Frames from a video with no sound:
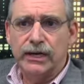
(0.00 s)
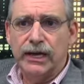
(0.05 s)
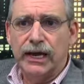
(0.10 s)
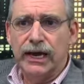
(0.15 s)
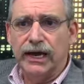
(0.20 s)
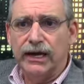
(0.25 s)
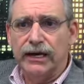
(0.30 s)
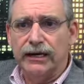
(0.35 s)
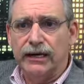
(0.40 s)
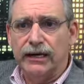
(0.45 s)

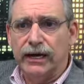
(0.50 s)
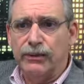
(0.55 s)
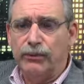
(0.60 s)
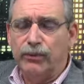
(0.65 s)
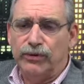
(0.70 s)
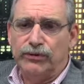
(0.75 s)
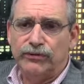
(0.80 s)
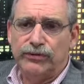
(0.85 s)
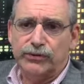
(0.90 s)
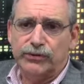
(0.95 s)
And I'm
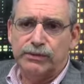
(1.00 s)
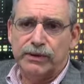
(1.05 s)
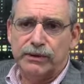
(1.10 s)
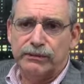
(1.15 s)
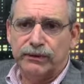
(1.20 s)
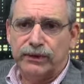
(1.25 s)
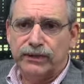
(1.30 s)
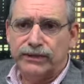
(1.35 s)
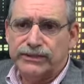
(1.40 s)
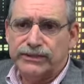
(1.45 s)
one of those
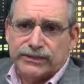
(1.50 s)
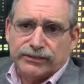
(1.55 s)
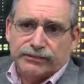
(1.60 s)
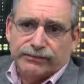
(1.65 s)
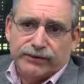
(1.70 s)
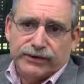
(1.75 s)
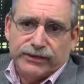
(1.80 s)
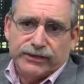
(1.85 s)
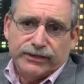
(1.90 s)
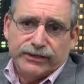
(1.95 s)
people that isn't
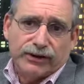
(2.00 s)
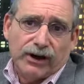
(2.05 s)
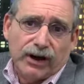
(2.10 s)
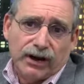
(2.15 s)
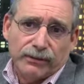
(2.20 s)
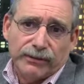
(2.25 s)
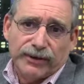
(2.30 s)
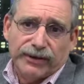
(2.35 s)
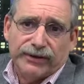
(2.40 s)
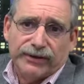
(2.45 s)
afraid to
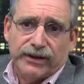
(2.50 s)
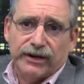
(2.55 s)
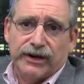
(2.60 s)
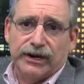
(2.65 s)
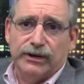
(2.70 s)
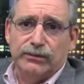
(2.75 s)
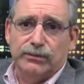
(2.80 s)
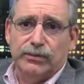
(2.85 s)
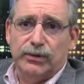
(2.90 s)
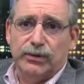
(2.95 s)
talk about that
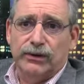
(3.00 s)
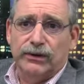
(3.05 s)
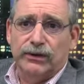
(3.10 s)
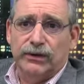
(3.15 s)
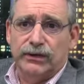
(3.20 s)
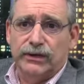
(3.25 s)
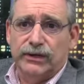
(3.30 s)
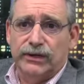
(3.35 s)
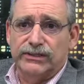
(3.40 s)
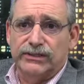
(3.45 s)
anymore.
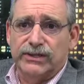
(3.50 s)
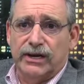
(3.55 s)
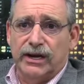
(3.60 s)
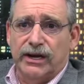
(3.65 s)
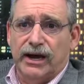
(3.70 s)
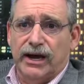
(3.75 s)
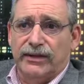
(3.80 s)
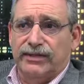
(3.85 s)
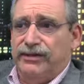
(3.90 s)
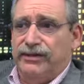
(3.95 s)
And
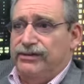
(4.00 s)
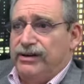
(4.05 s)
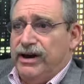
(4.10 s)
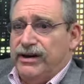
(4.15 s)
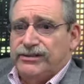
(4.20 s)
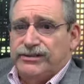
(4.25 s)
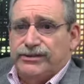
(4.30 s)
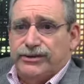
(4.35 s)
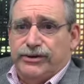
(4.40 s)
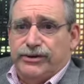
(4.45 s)
they're
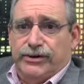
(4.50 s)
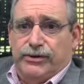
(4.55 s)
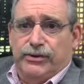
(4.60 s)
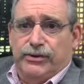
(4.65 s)
not dirty